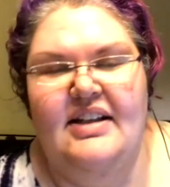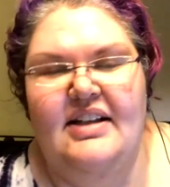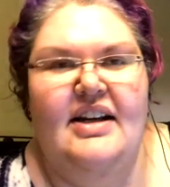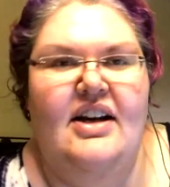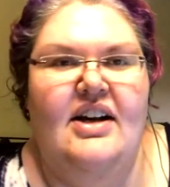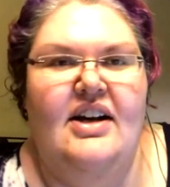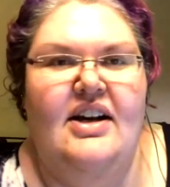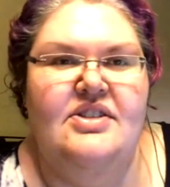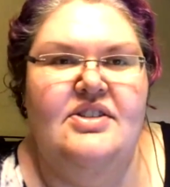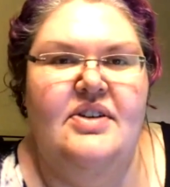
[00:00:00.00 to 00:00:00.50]

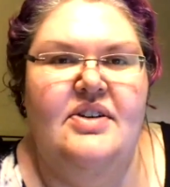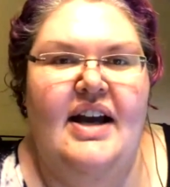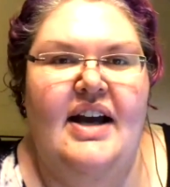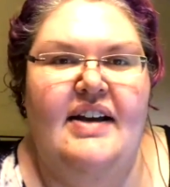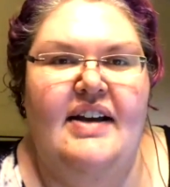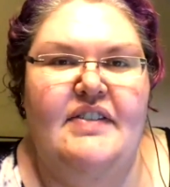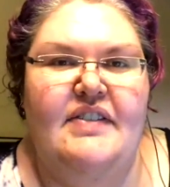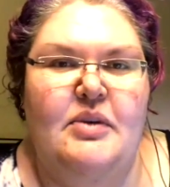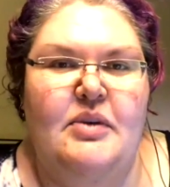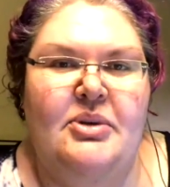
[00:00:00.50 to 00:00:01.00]
And then I also
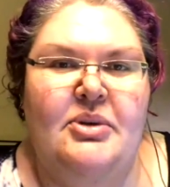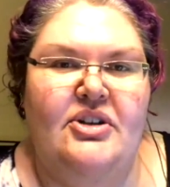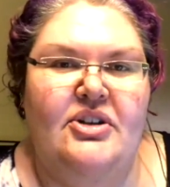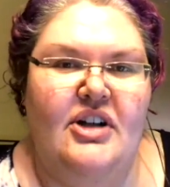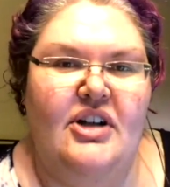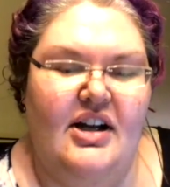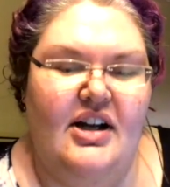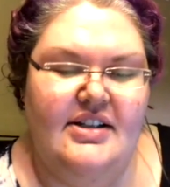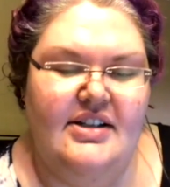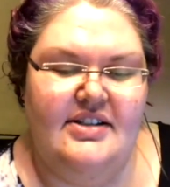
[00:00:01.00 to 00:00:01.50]
have a
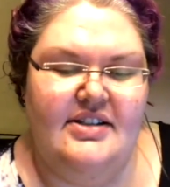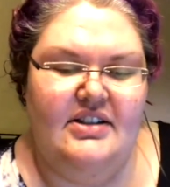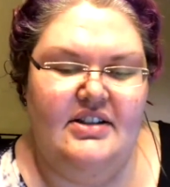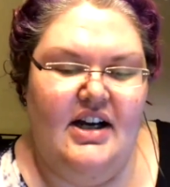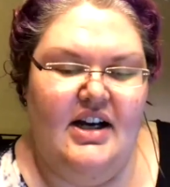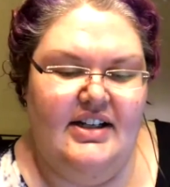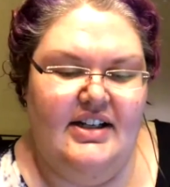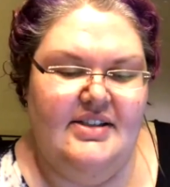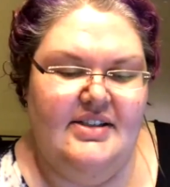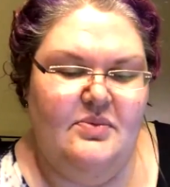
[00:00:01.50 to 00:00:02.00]
pearl
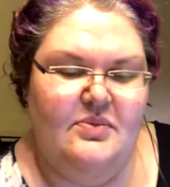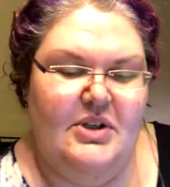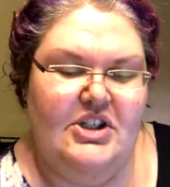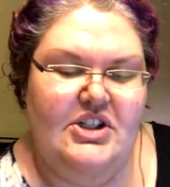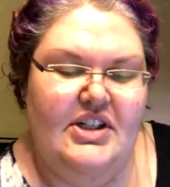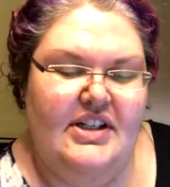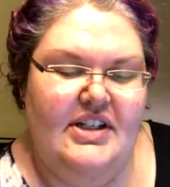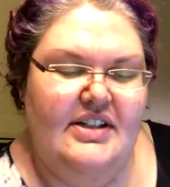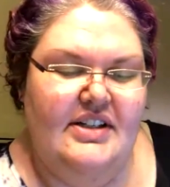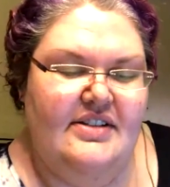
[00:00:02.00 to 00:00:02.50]
ocellatus,
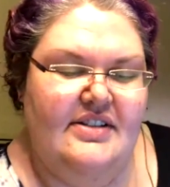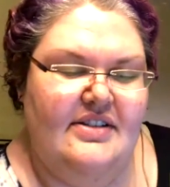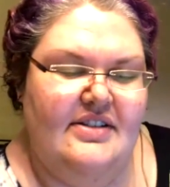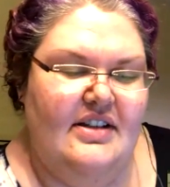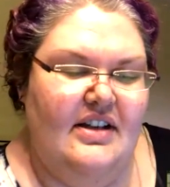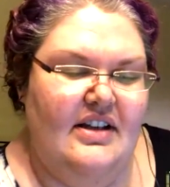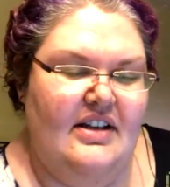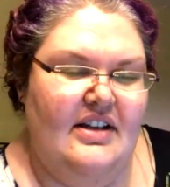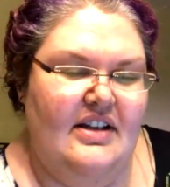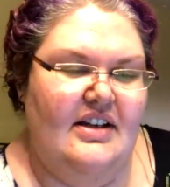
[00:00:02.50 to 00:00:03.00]
which
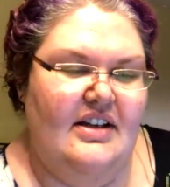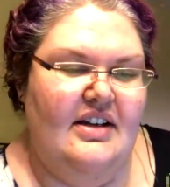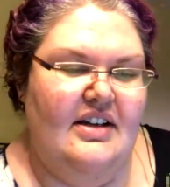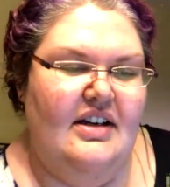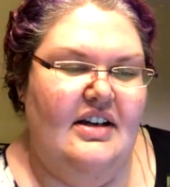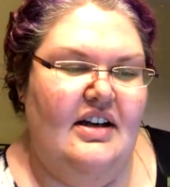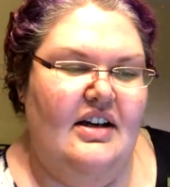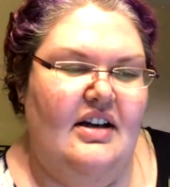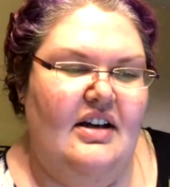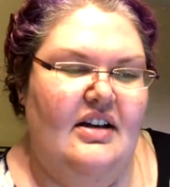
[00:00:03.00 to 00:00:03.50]
is
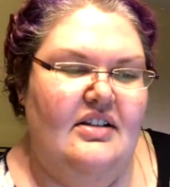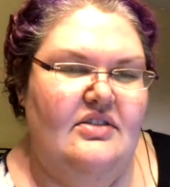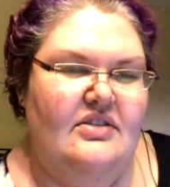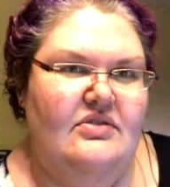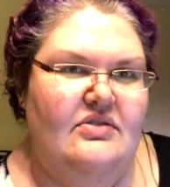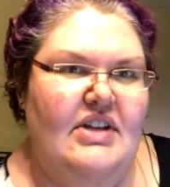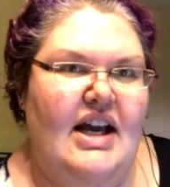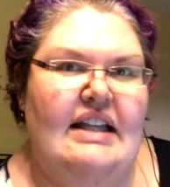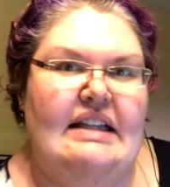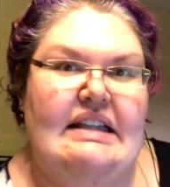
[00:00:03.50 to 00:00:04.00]

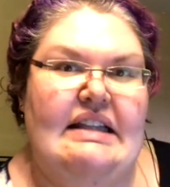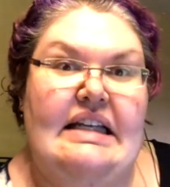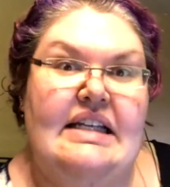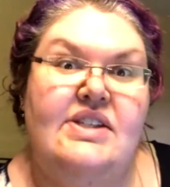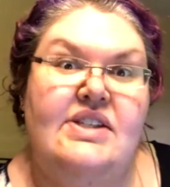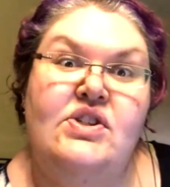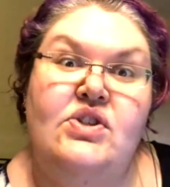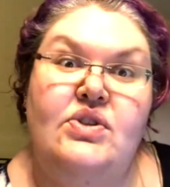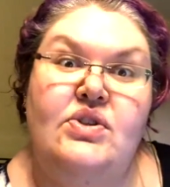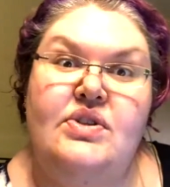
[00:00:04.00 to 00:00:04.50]
at
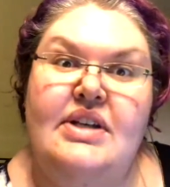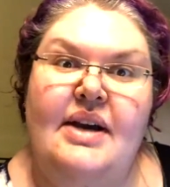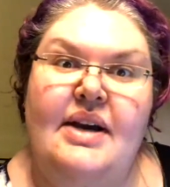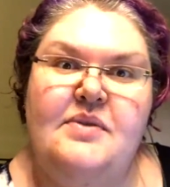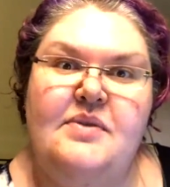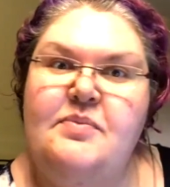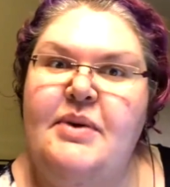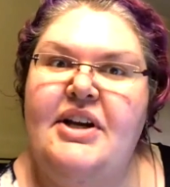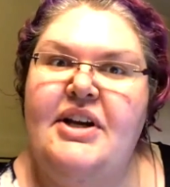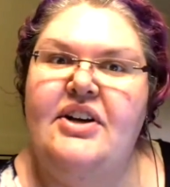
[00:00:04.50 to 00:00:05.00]
least 2
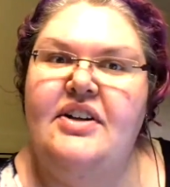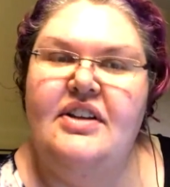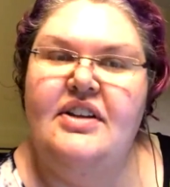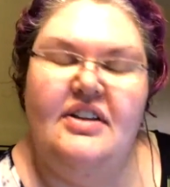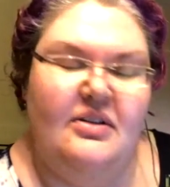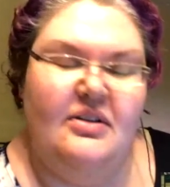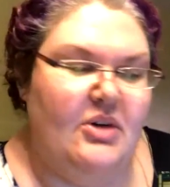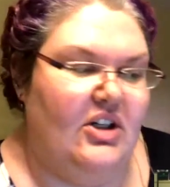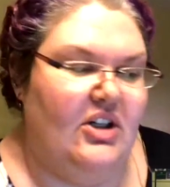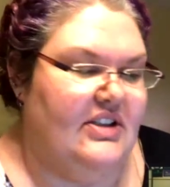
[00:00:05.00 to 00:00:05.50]
times bigger
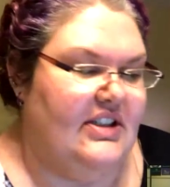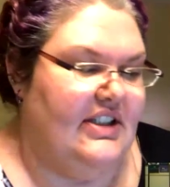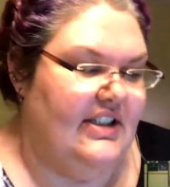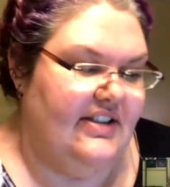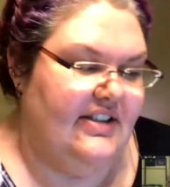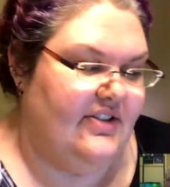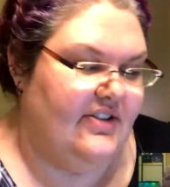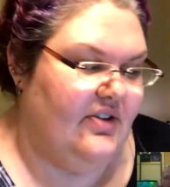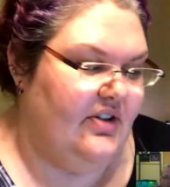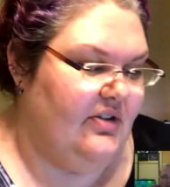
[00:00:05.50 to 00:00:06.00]
than the
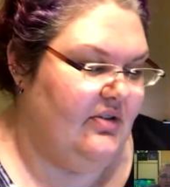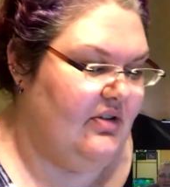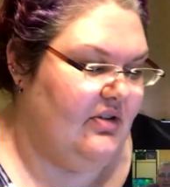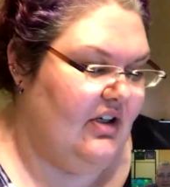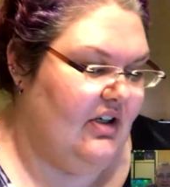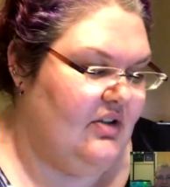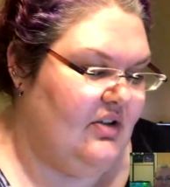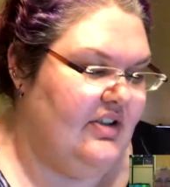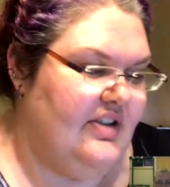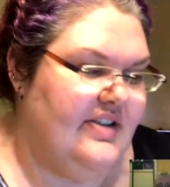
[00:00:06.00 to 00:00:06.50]
multis. So they're
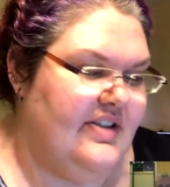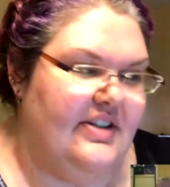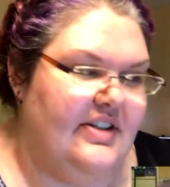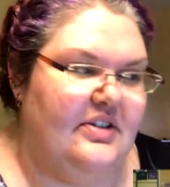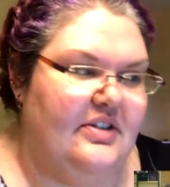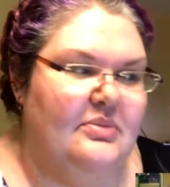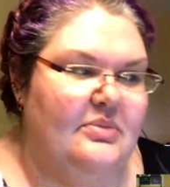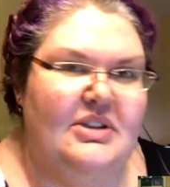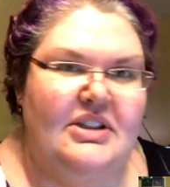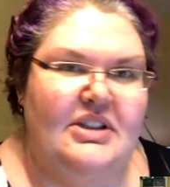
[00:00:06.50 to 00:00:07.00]

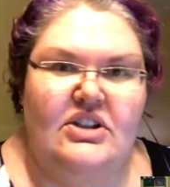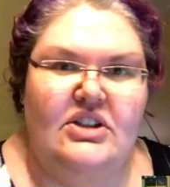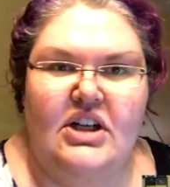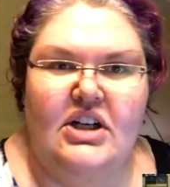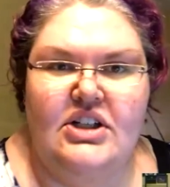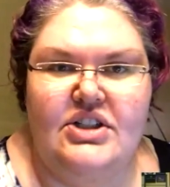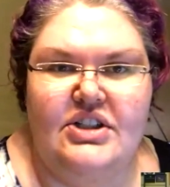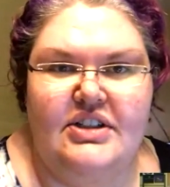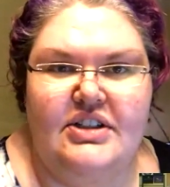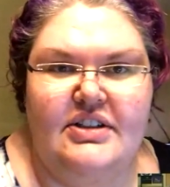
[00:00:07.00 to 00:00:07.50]
considerably
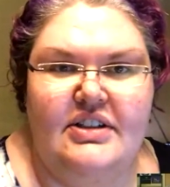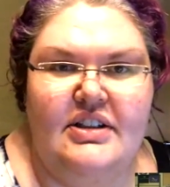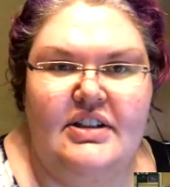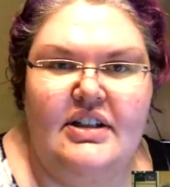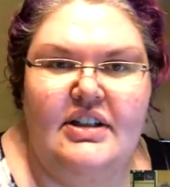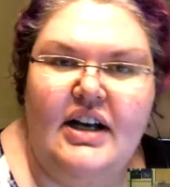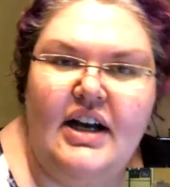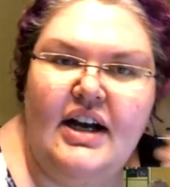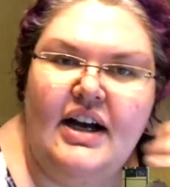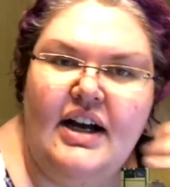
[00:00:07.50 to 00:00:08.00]
larger
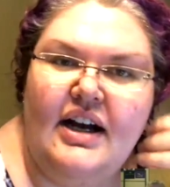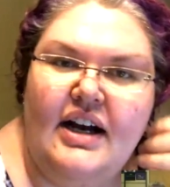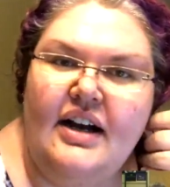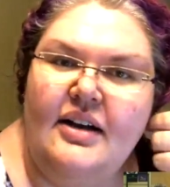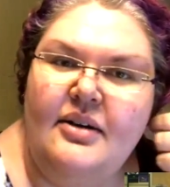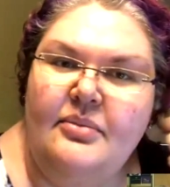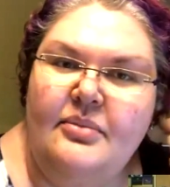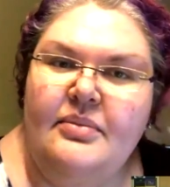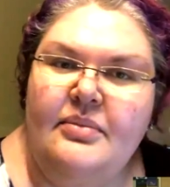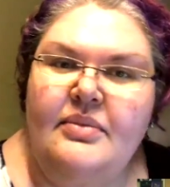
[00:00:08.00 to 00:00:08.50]

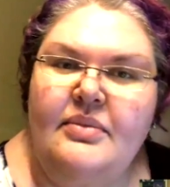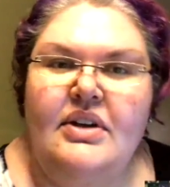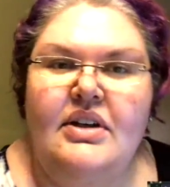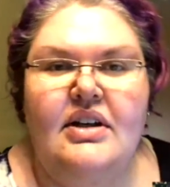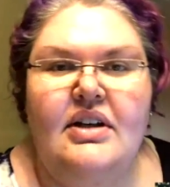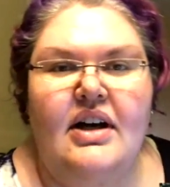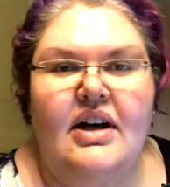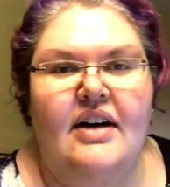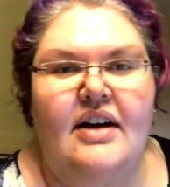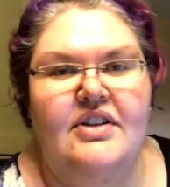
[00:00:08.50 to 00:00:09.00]

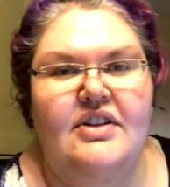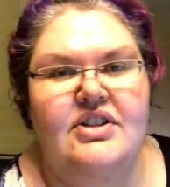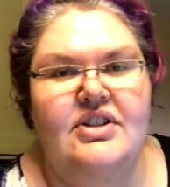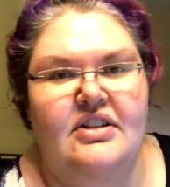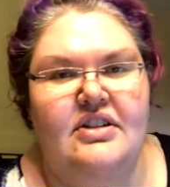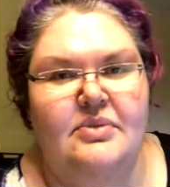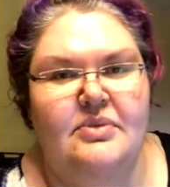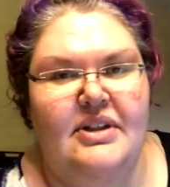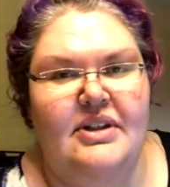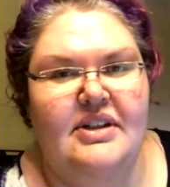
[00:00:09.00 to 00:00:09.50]
of the
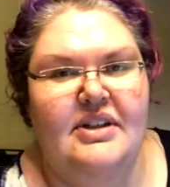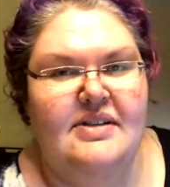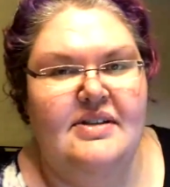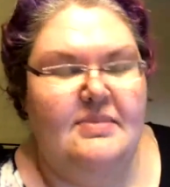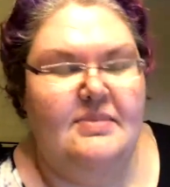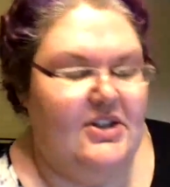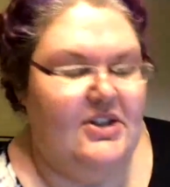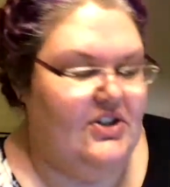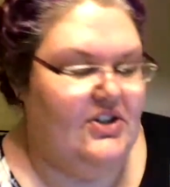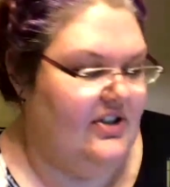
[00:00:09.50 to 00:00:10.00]
shell-dwelling
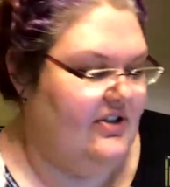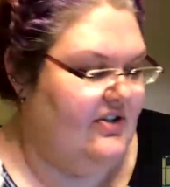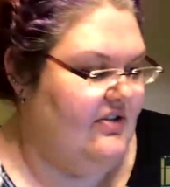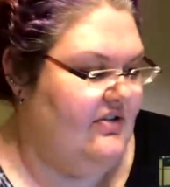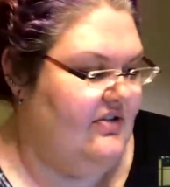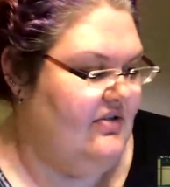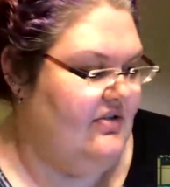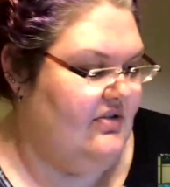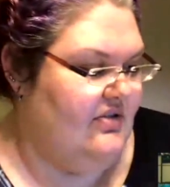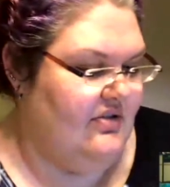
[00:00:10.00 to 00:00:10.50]
species.